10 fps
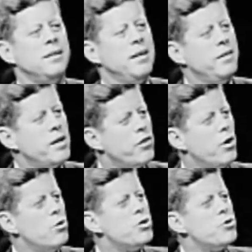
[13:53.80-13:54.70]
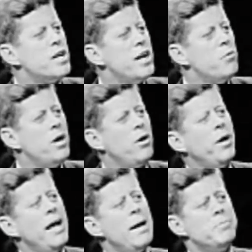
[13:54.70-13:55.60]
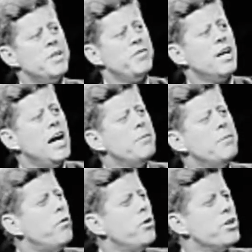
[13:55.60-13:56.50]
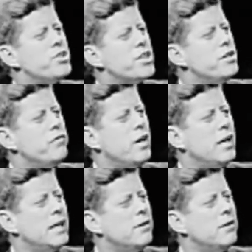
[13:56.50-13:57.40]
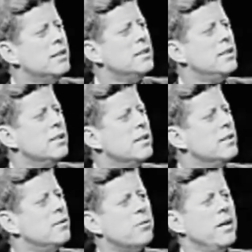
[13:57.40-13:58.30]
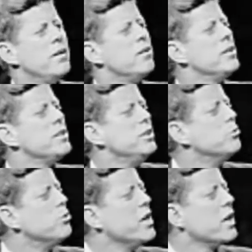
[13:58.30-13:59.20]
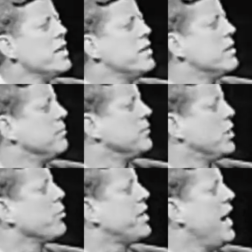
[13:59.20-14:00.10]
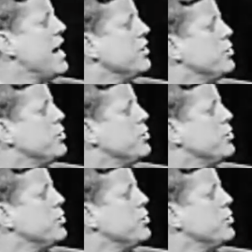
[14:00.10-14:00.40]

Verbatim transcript: And there are those who say, well, what happens if you die before you're sixty-five? Well, there isn't. You really don't care.